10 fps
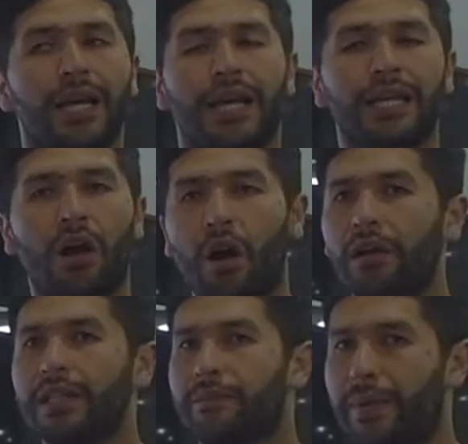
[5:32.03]
It
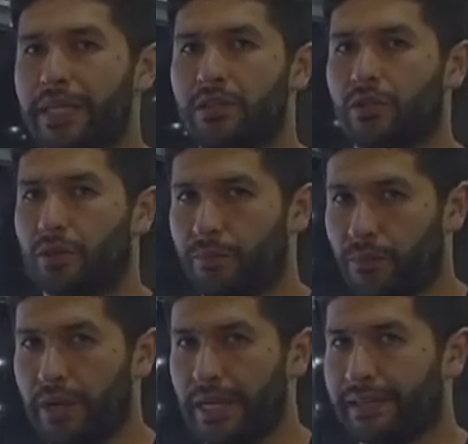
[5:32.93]
only depends on your
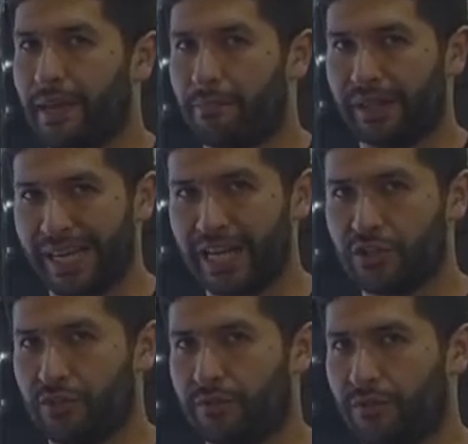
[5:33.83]
project, the
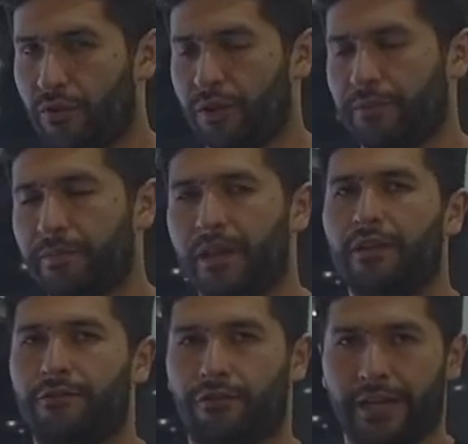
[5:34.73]
application form.
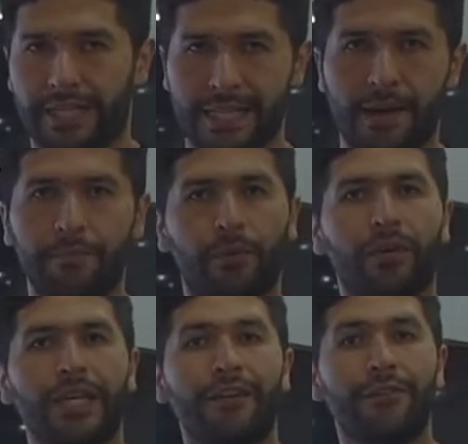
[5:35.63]
For
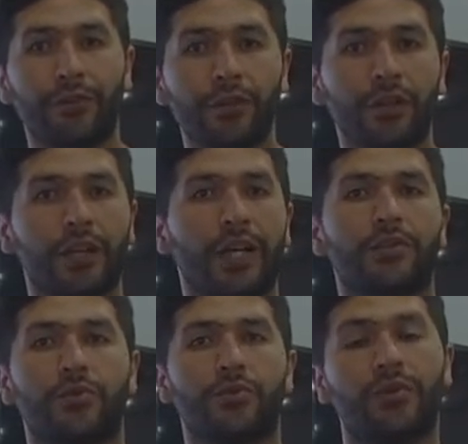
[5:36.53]
example, if you are gonna
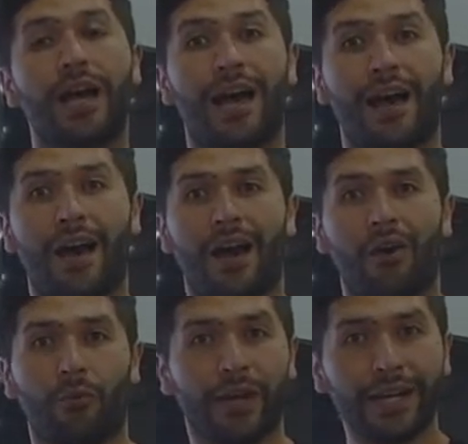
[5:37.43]
do
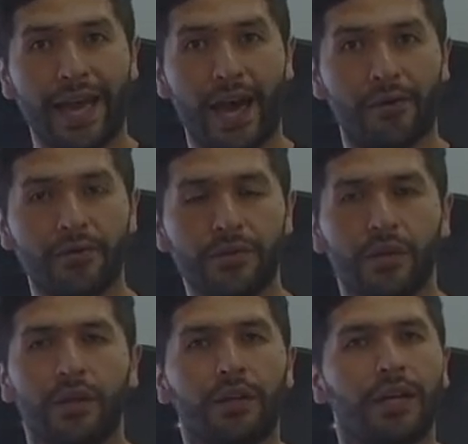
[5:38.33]
a warehouse
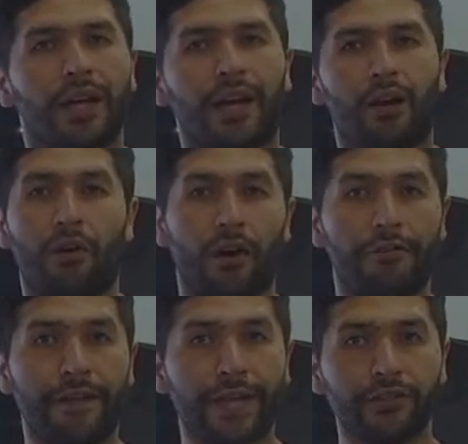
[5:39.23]
or a
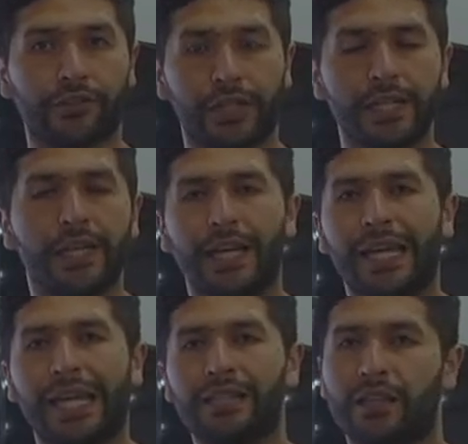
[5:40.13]
factory,
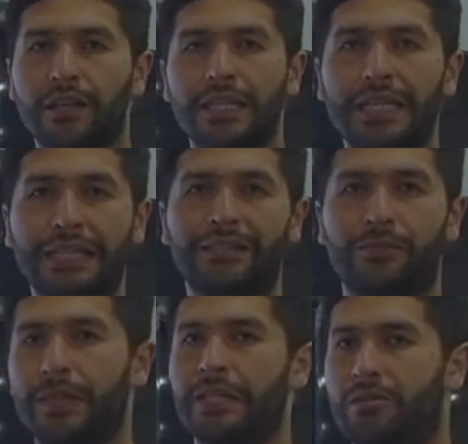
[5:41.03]
it doesn't need to
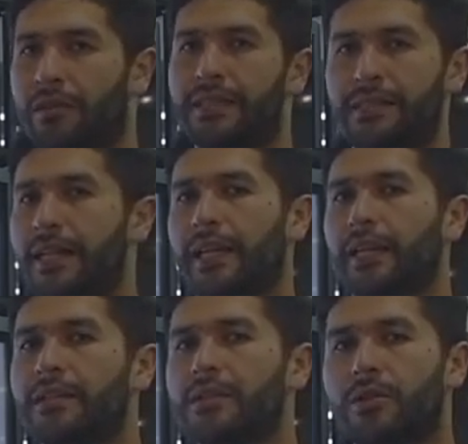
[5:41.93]
be so
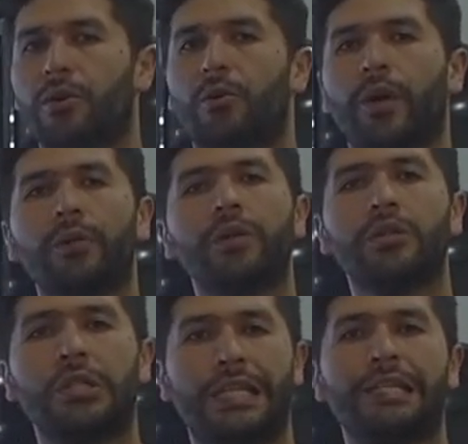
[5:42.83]
aesthetic. So we will
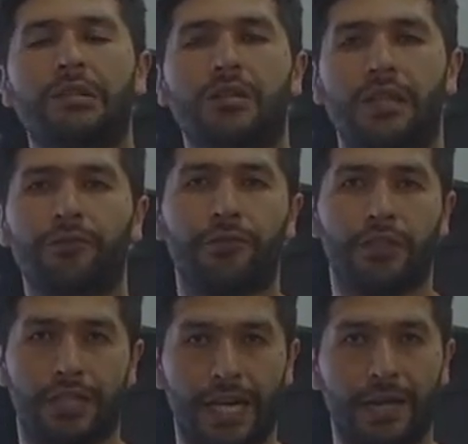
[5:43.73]
suggest a
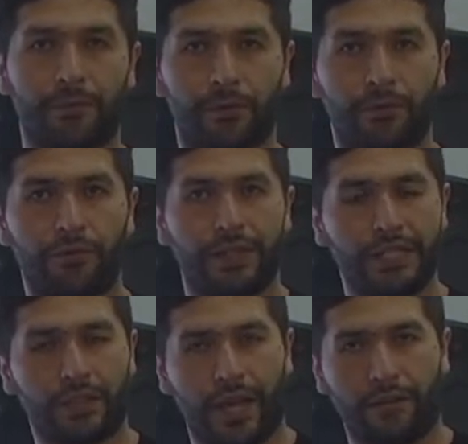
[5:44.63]
different type of
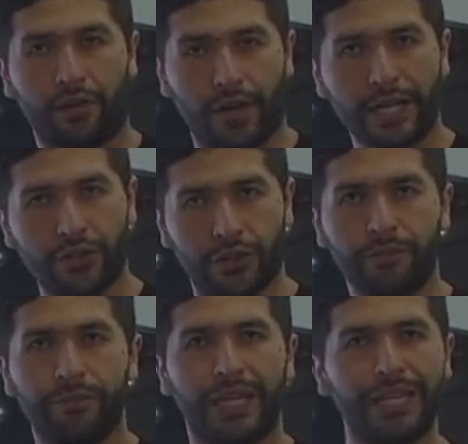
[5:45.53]
this kind of connection.
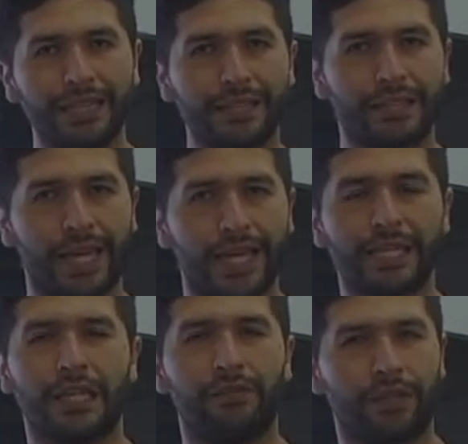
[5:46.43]
In this
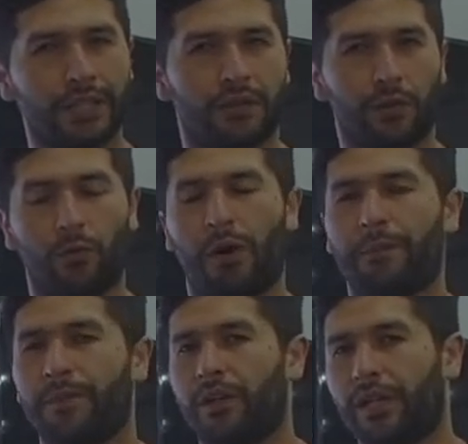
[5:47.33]
case, a visible one.
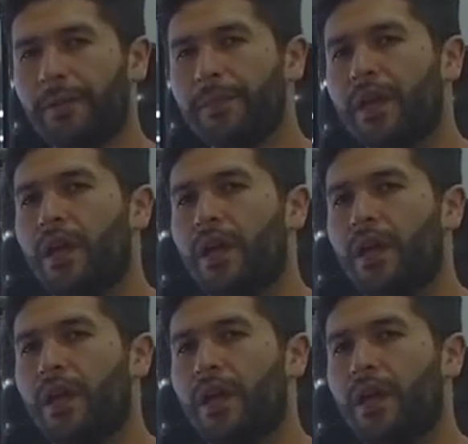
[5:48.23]
Okay.